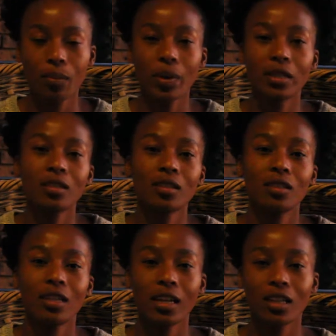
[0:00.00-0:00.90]
But
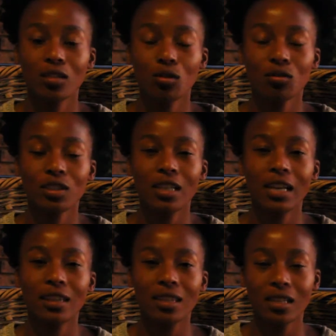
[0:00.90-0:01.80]
take note
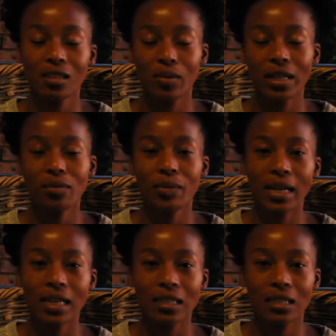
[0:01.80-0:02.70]
that these money
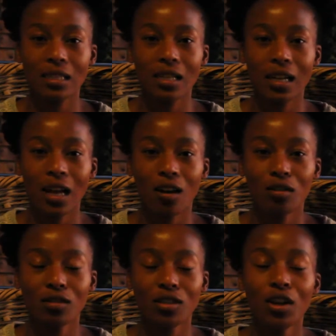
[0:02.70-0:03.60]
market
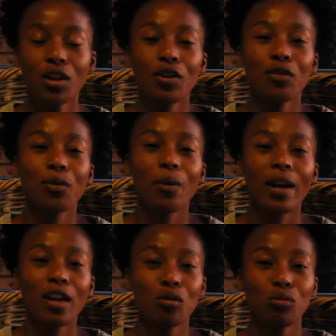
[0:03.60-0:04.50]
accounts
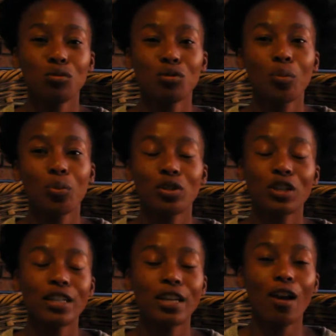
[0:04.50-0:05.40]
require you to put
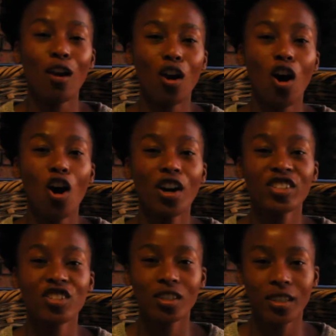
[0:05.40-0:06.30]
in a large
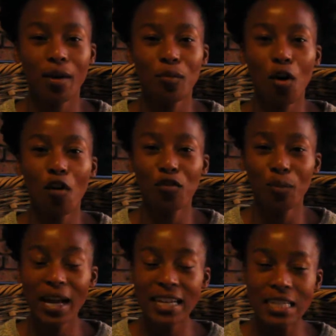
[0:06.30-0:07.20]
sum of
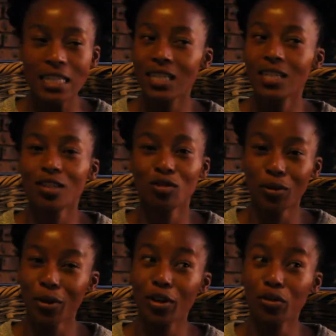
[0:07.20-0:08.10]
money, you
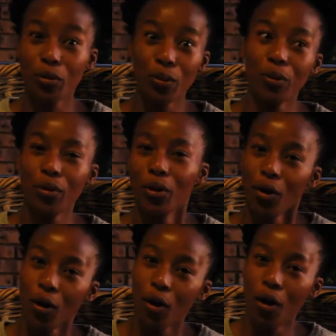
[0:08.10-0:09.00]
know, in your
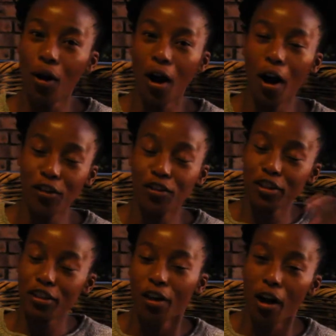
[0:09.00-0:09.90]

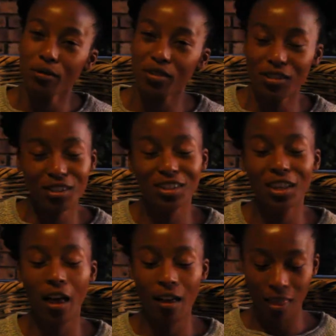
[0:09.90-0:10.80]
100,000s
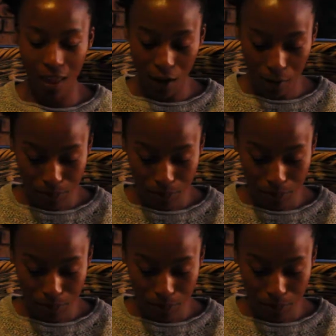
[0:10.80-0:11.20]
there.